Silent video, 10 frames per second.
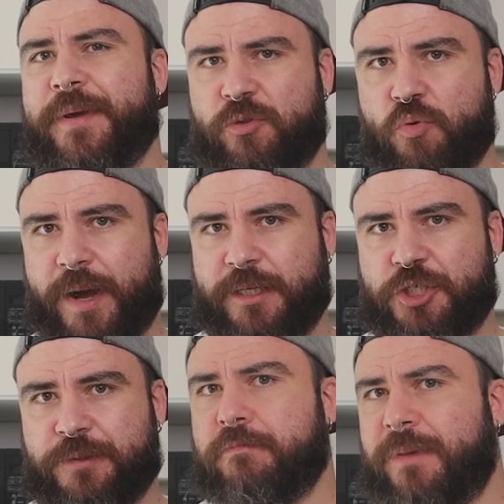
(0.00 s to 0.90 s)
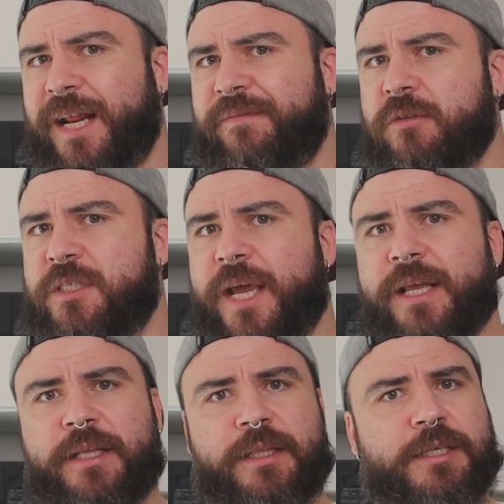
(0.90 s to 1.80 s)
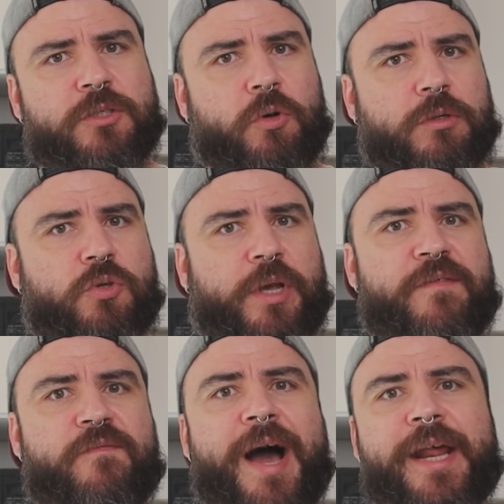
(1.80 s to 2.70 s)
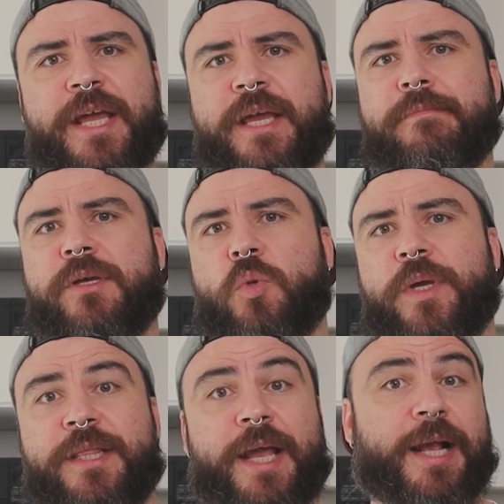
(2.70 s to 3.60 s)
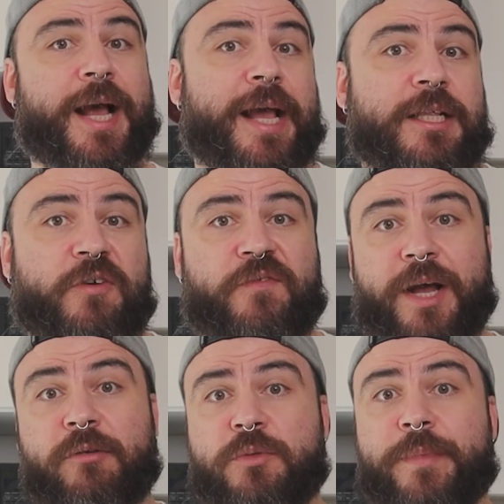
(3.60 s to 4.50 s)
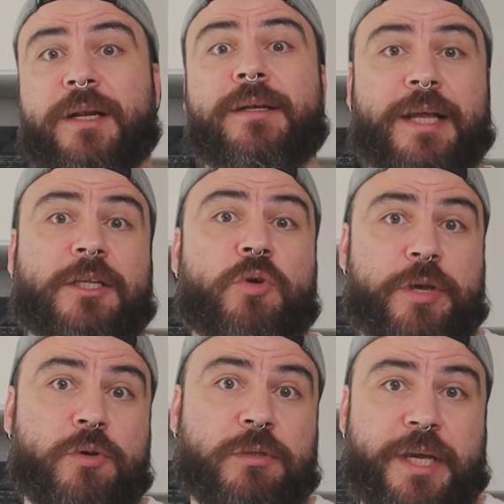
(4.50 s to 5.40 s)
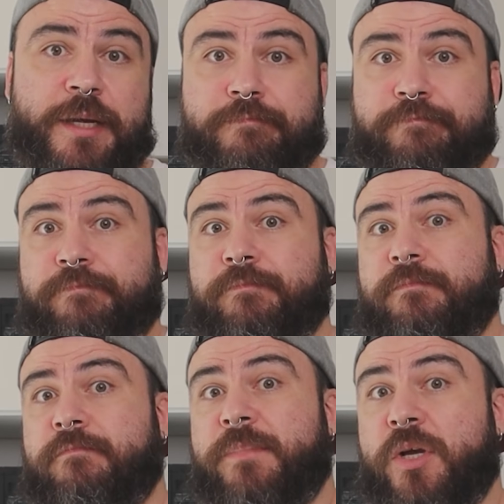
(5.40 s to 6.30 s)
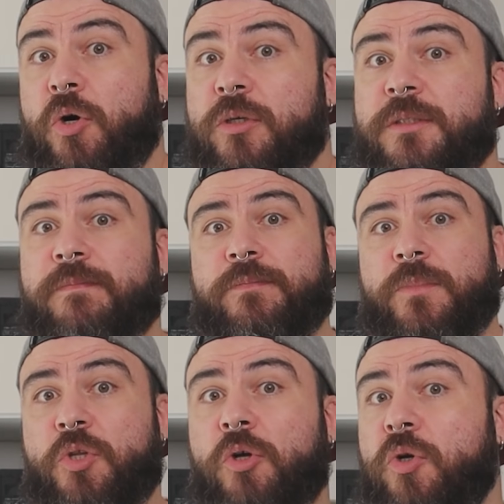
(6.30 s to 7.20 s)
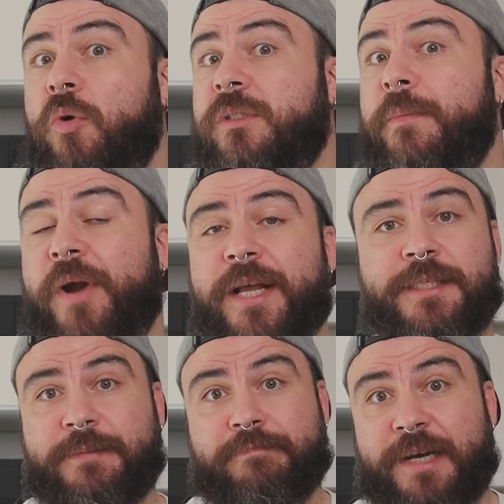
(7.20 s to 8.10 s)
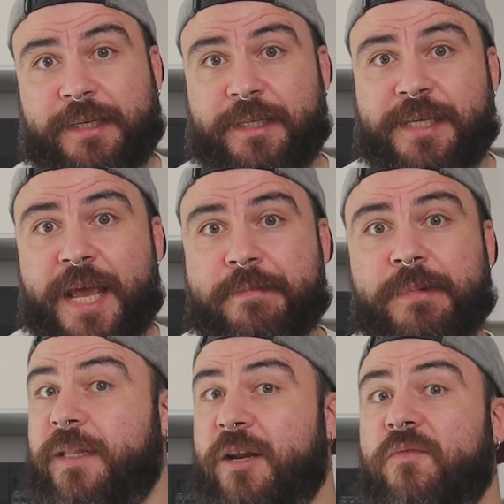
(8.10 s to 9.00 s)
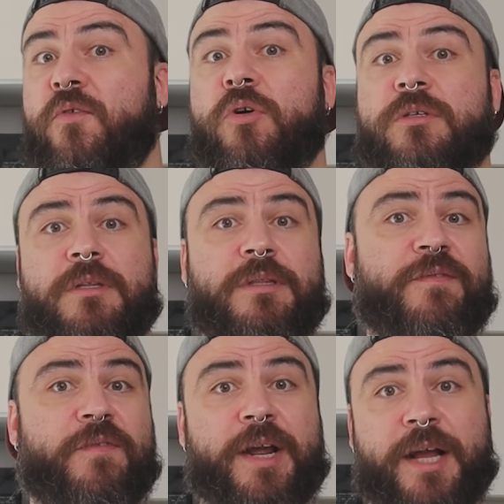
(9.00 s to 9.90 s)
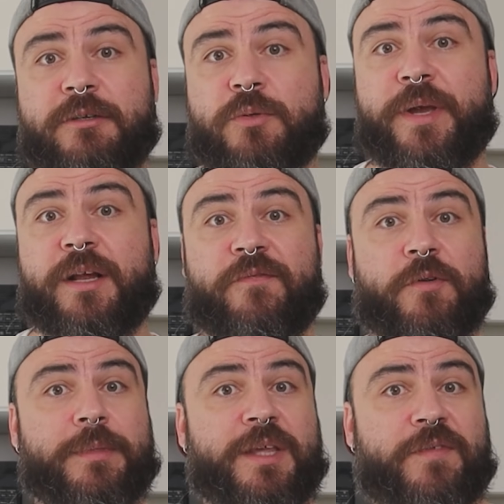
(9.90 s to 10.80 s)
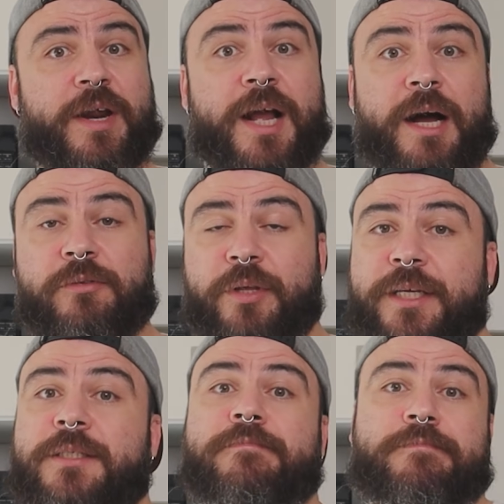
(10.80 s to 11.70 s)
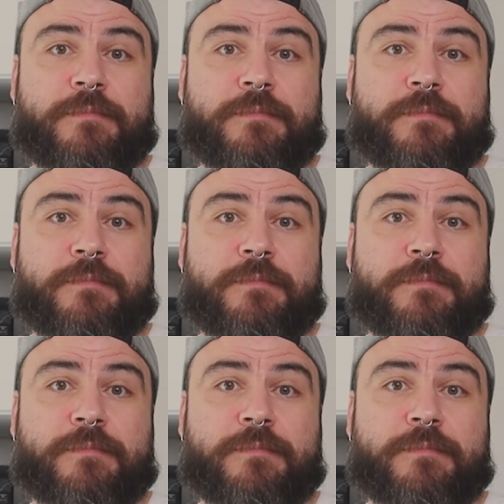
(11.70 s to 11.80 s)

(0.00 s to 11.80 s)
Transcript: a bit too much. But I have to say that this also can vary in between the kind of cow's milk that you're using, because not all the brands are the same. Then of course, different cow's milk from different countries